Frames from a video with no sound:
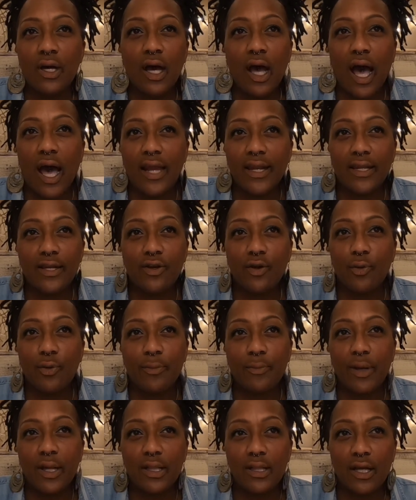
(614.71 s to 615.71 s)
I didn't know where
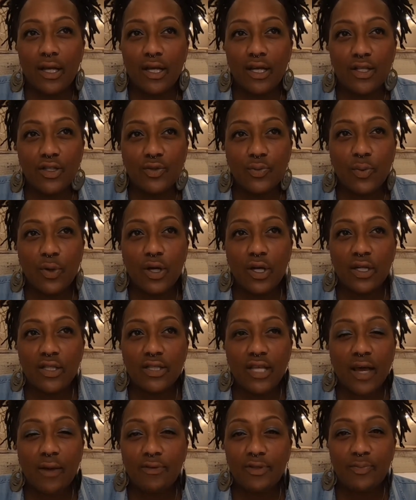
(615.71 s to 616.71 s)
my luggage was.
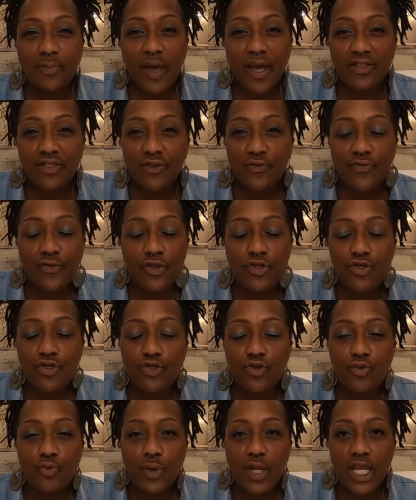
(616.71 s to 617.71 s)
I was back there for
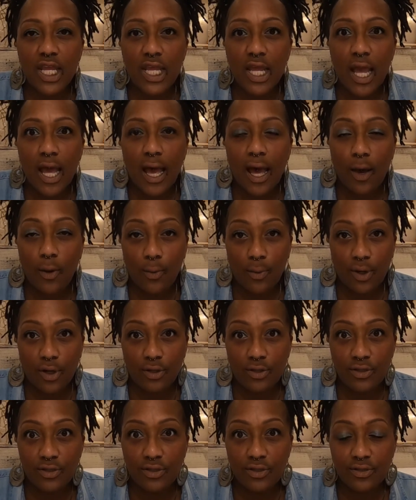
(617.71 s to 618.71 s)
3
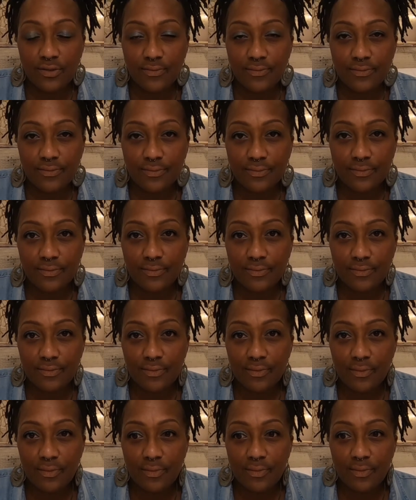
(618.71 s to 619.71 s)
hours
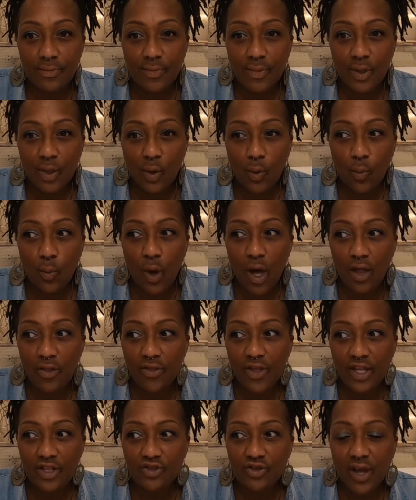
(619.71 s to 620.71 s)
while
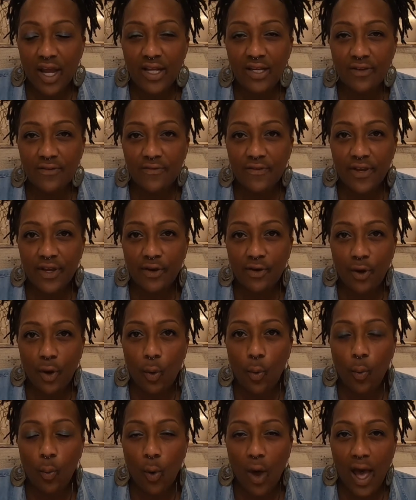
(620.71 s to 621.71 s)
they tried to figure
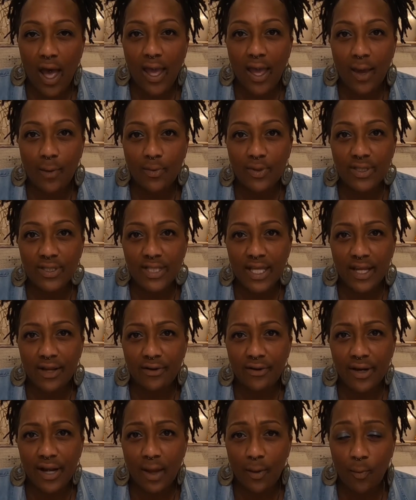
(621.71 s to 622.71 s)
out why I was there
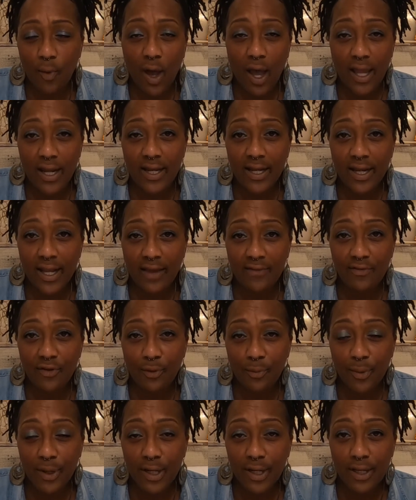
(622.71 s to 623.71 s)
and why I didn't have no
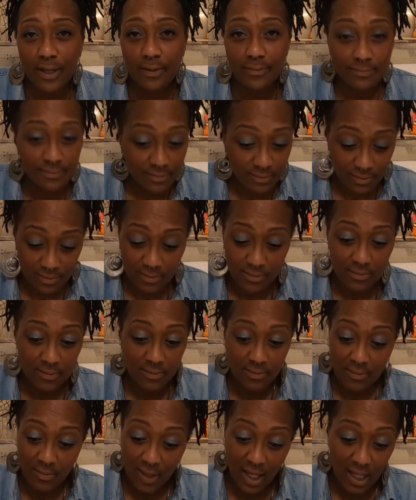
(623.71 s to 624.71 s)
money.
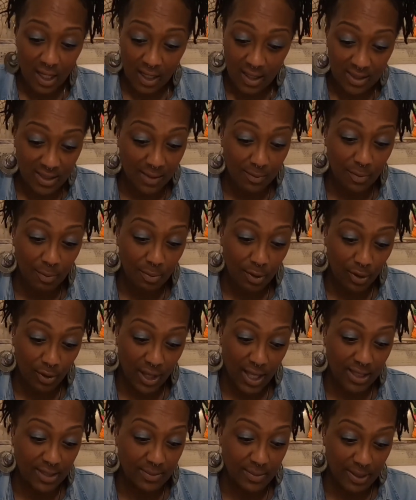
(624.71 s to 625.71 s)
Because I'm a broke
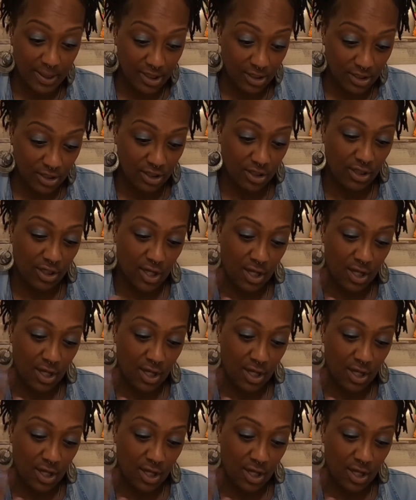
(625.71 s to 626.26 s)
ass bitch.